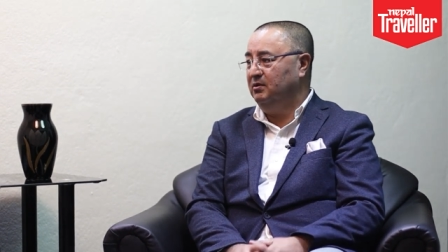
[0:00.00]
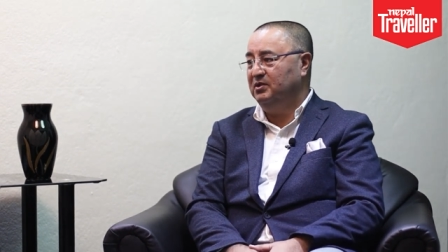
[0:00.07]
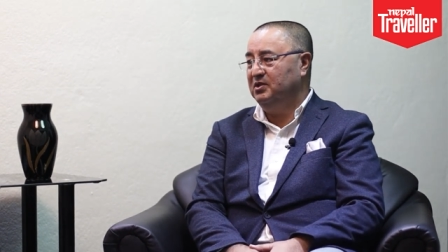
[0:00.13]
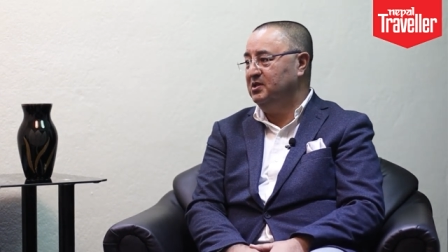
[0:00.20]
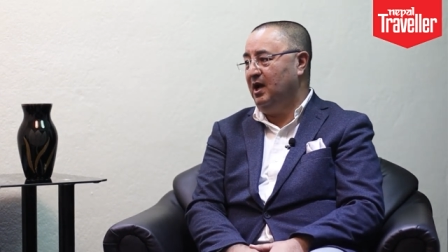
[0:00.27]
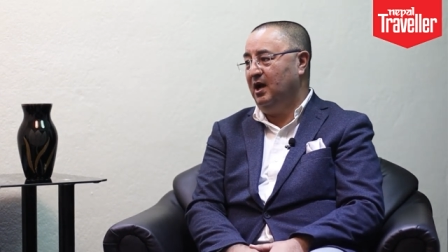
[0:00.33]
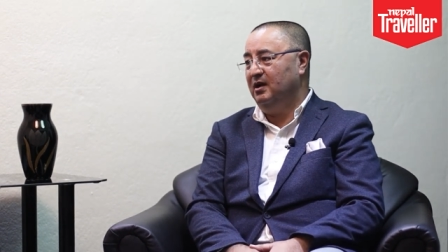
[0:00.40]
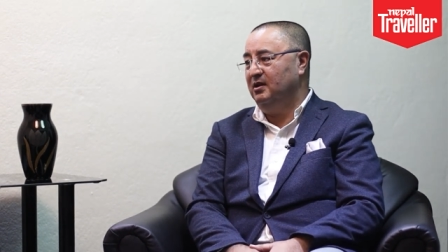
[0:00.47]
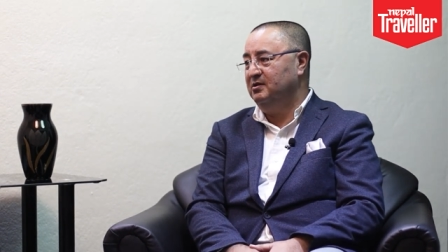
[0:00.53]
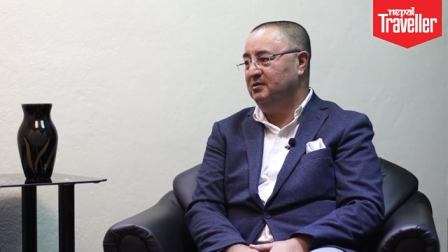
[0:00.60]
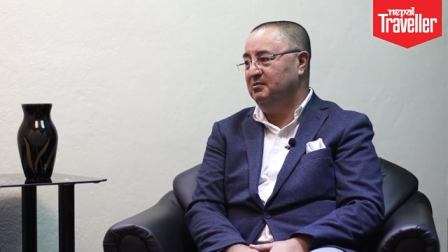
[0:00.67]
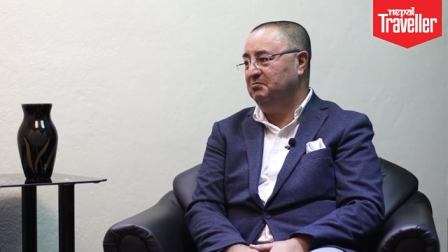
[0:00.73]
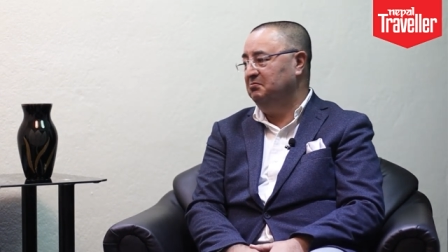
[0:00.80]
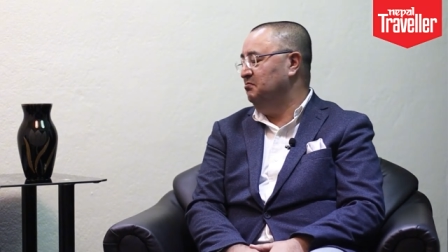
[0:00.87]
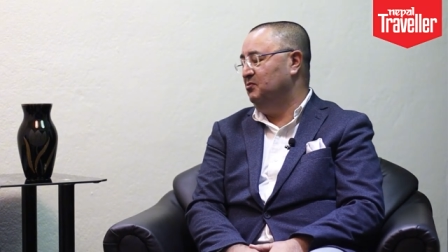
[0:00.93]

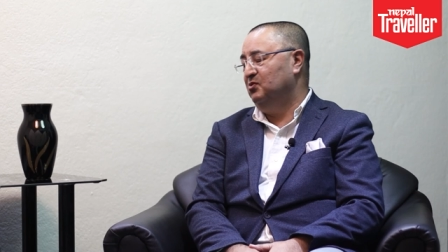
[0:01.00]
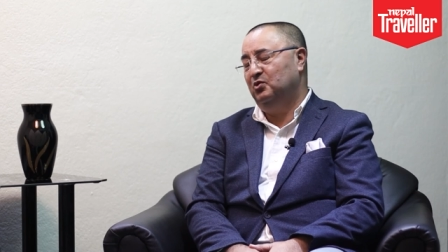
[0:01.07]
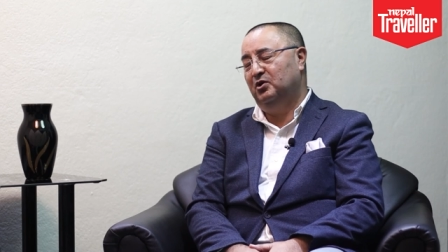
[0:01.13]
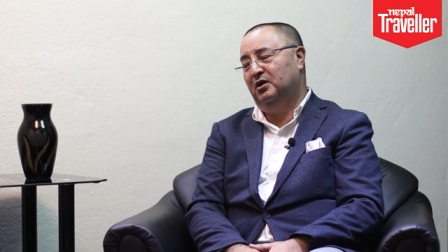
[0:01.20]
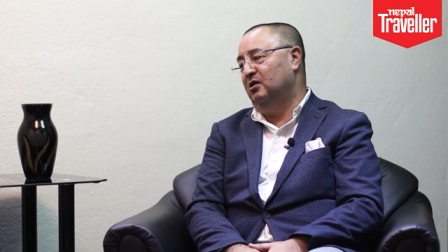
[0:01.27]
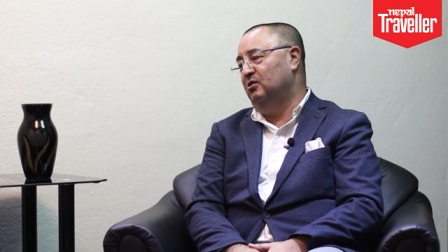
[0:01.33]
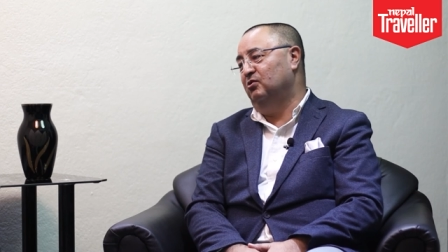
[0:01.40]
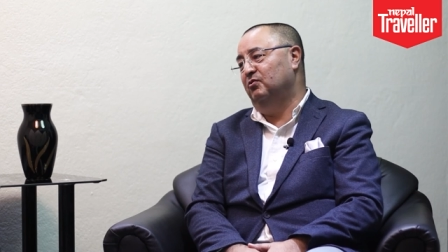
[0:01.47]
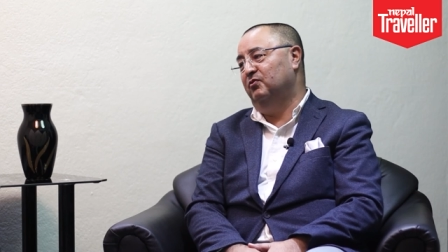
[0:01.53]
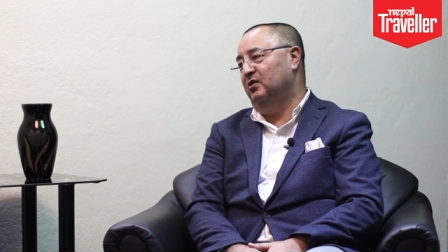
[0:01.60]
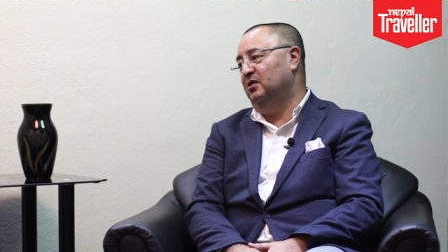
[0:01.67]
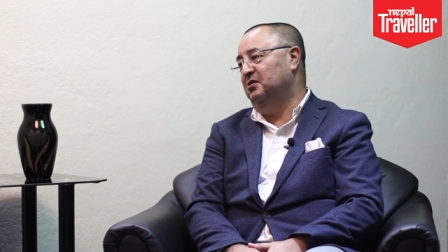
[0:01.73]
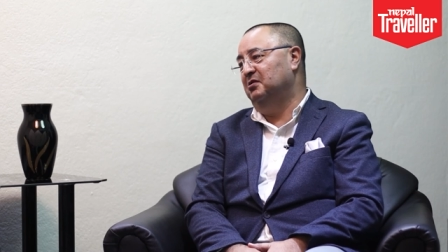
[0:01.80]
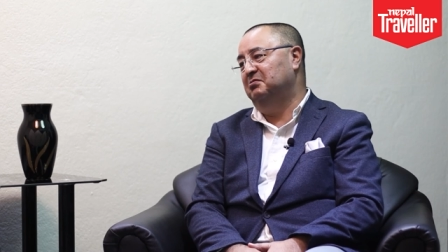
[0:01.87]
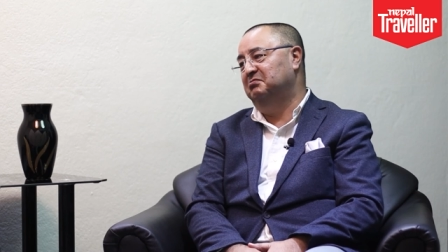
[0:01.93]
desires, we can't go
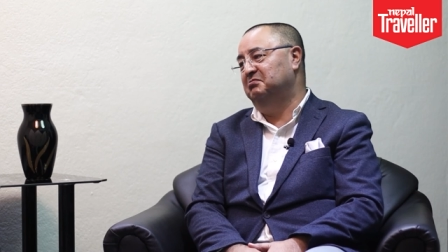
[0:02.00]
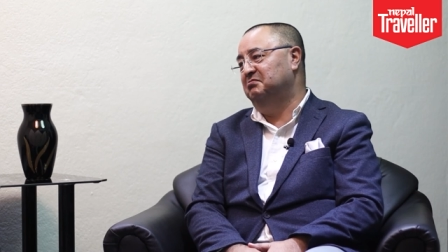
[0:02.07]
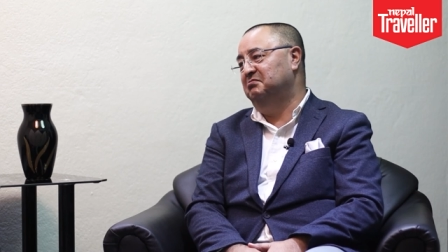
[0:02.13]
further.